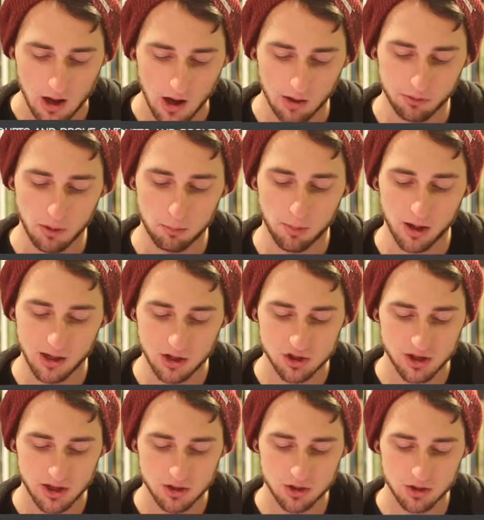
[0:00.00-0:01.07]
of the money
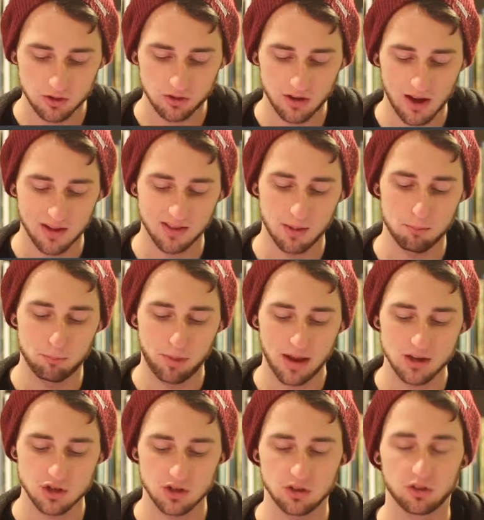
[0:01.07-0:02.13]
changers and the
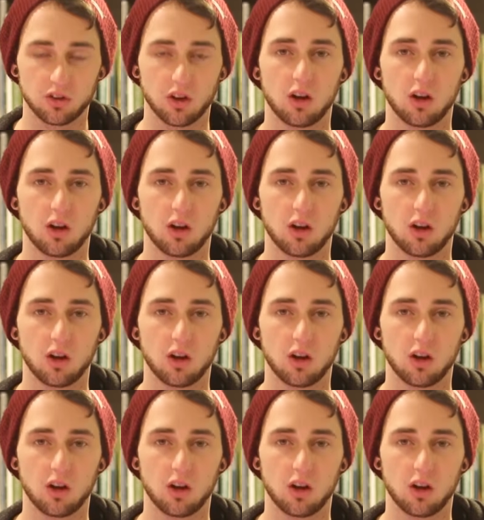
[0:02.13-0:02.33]
benches